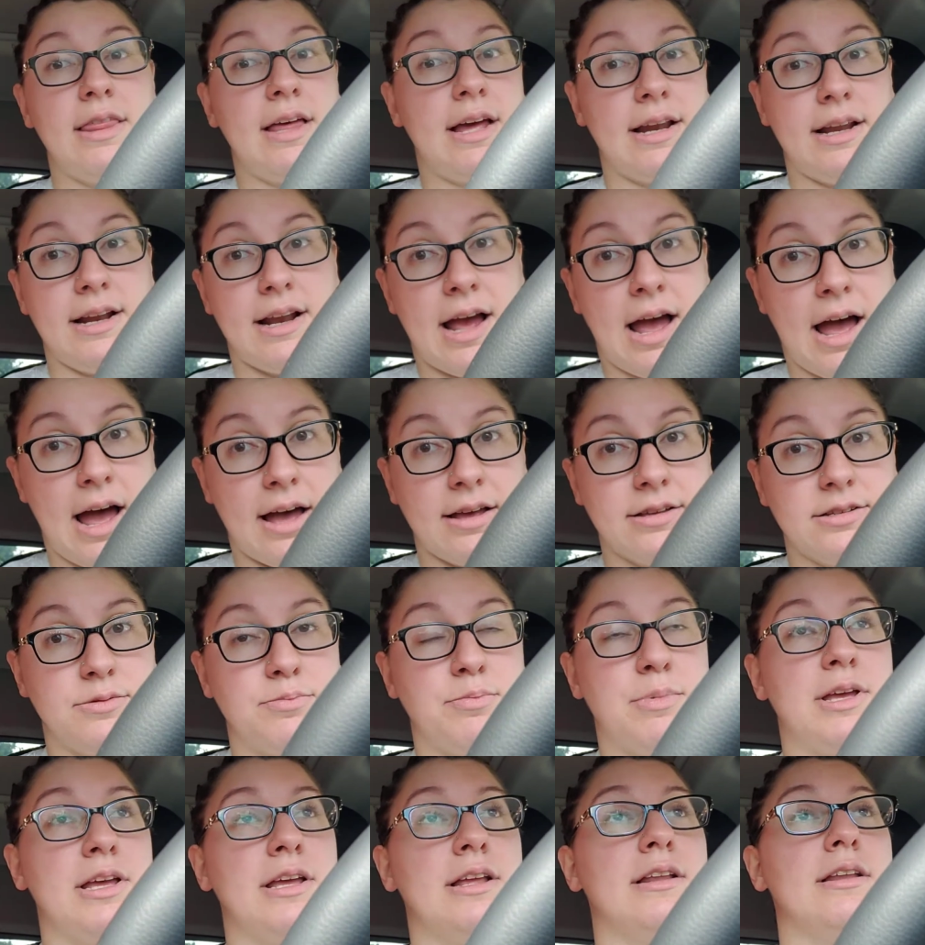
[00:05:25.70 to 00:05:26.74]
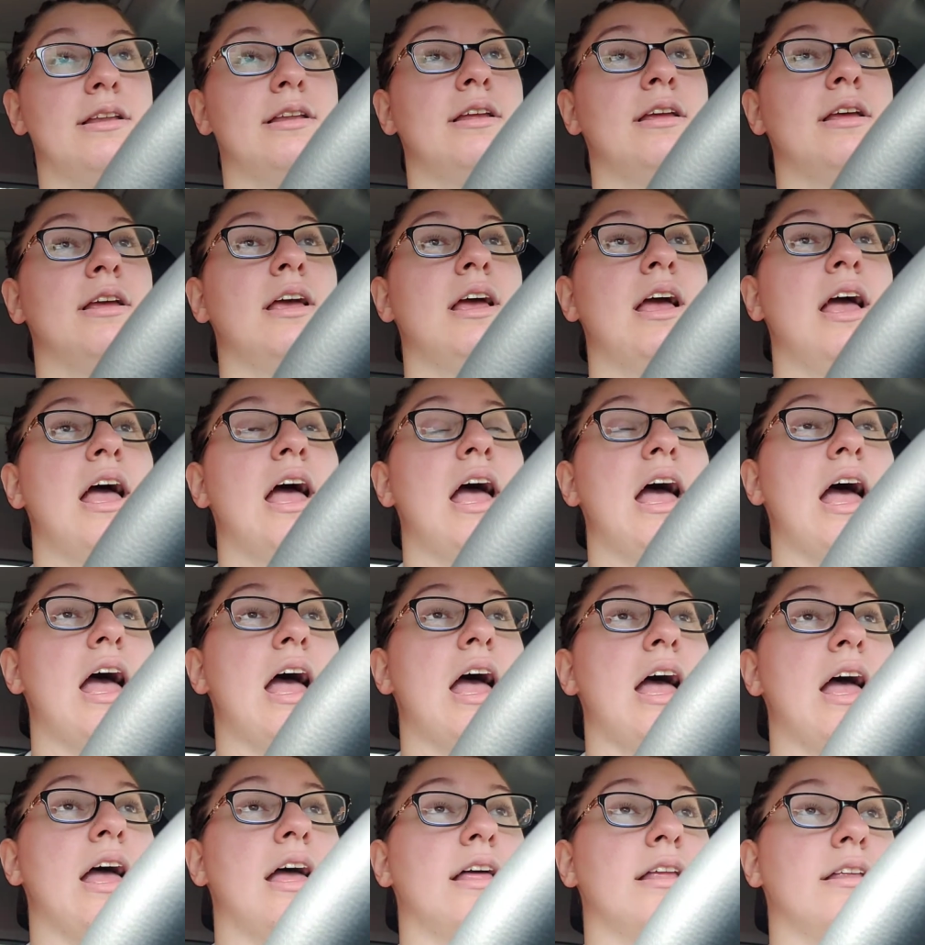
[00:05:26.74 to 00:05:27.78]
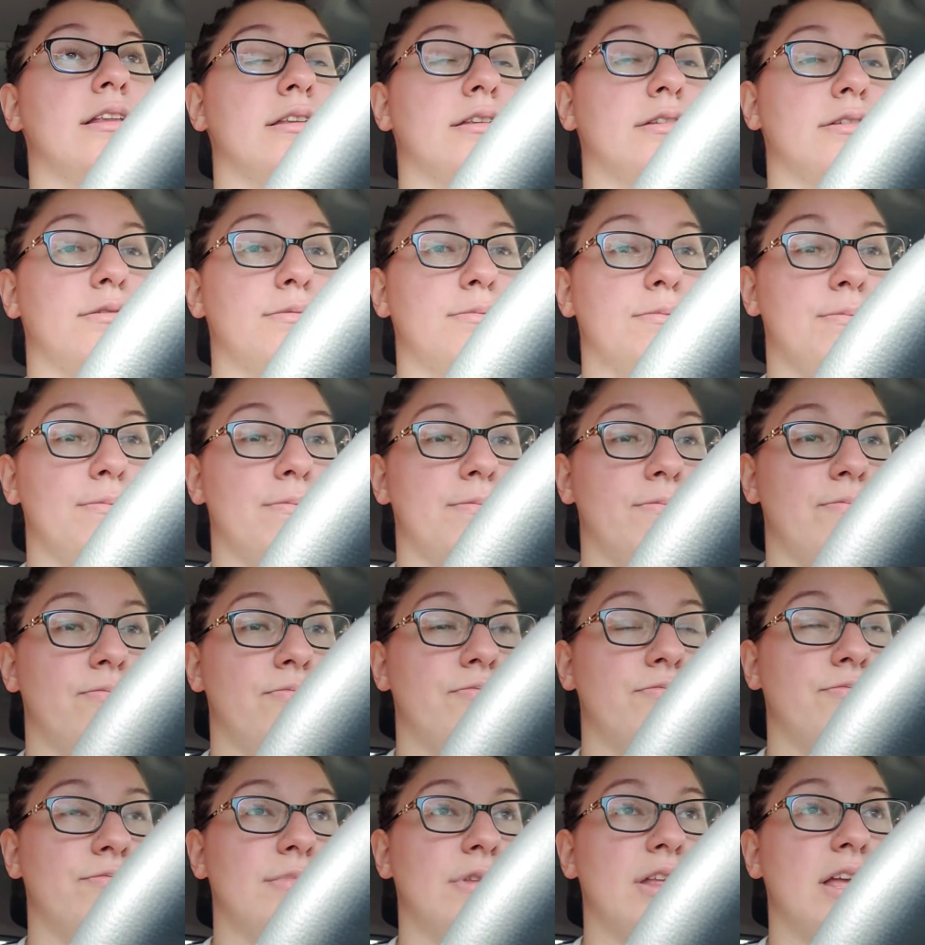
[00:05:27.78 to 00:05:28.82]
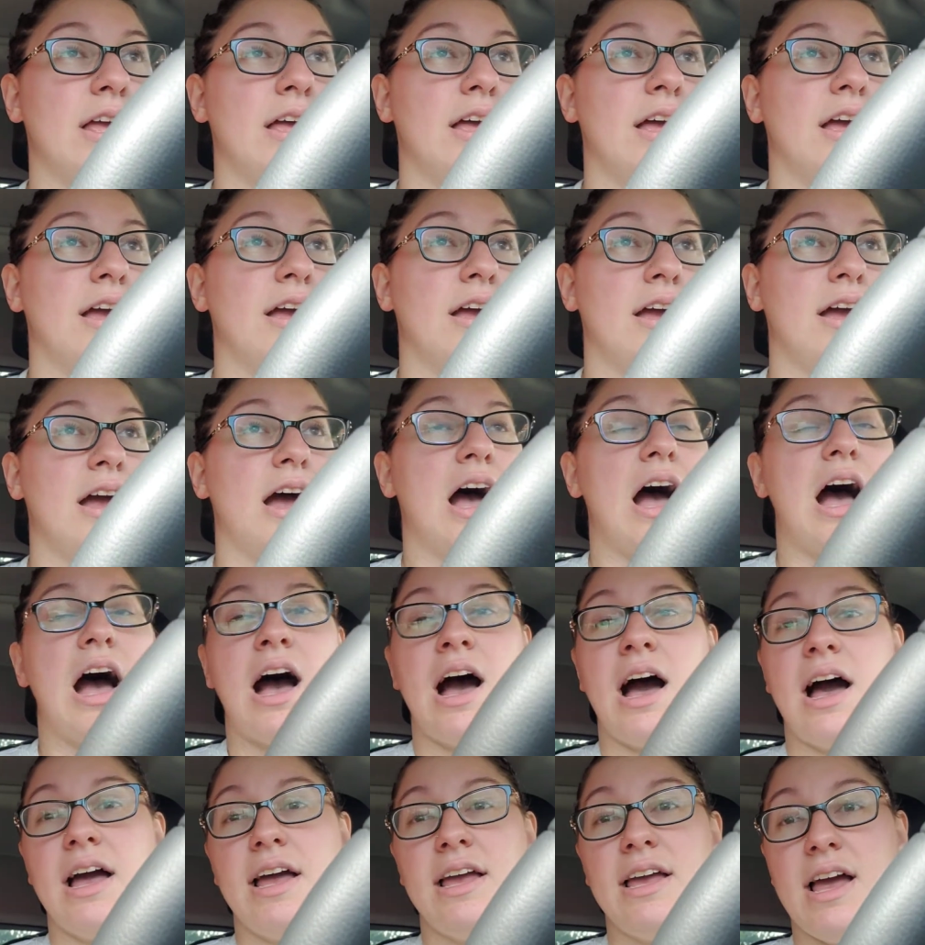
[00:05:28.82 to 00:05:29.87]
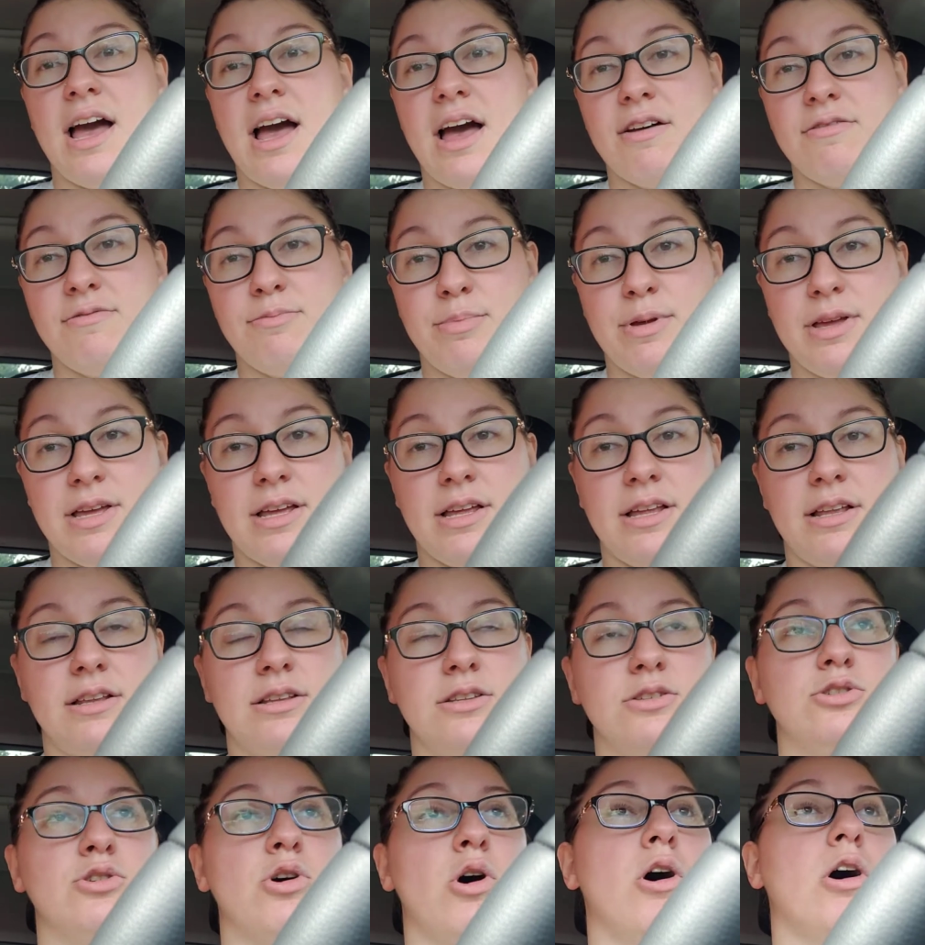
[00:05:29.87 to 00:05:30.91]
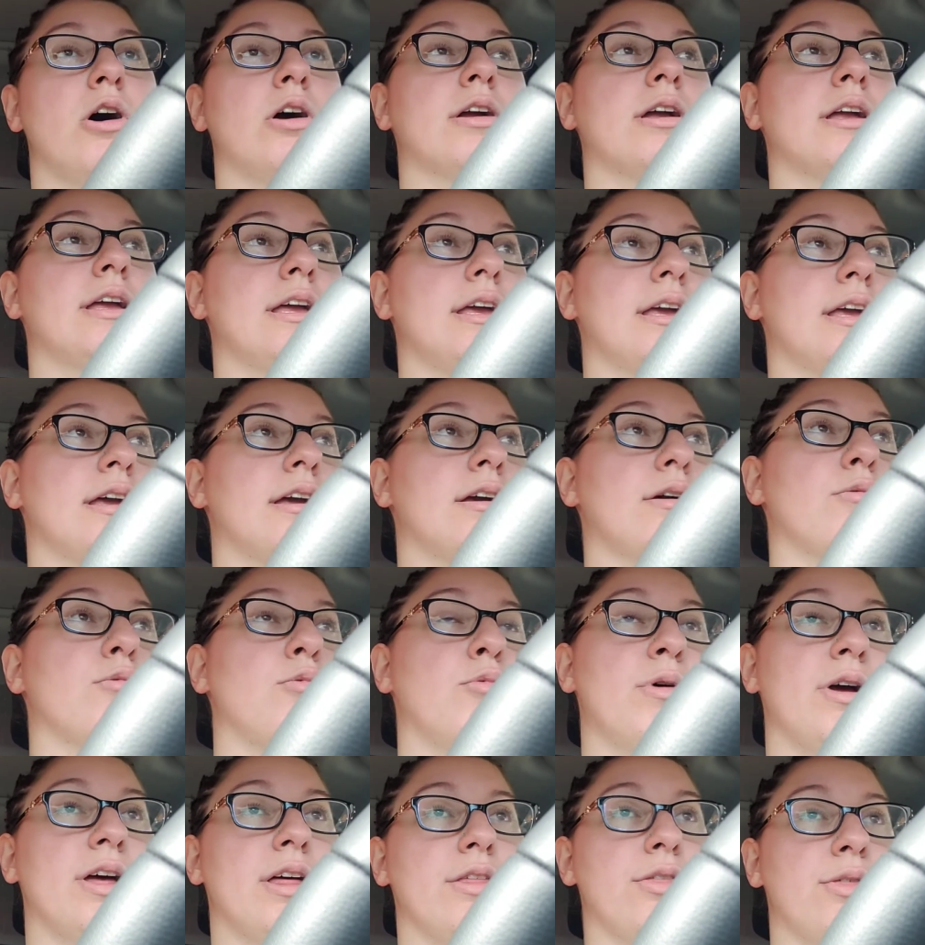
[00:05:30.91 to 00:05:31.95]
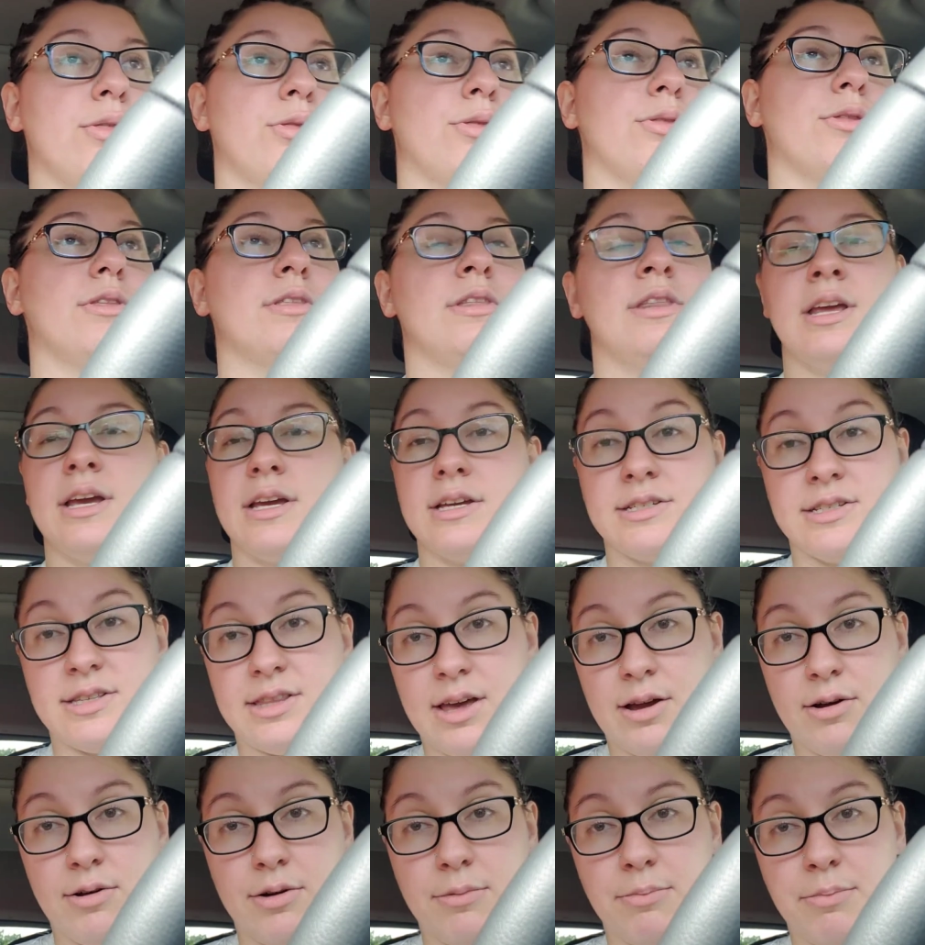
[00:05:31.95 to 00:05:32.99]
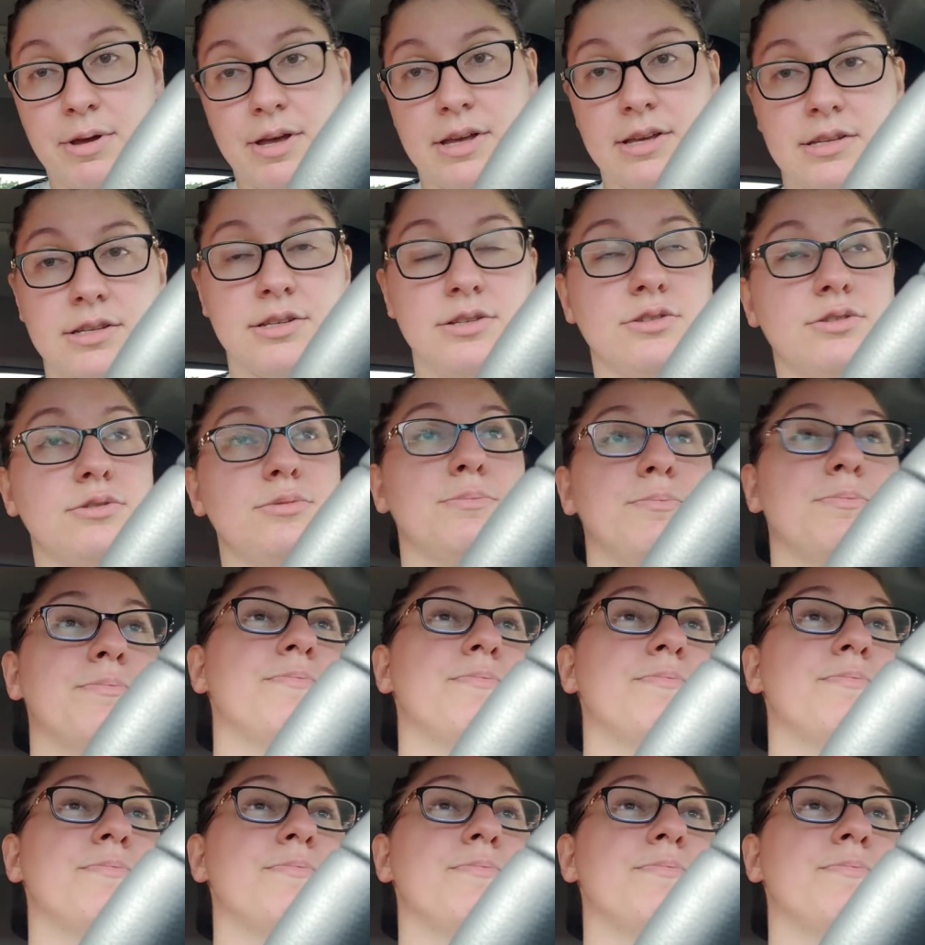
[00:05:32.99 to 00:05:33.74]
that it has been. And I have been talking with Nick's therapist,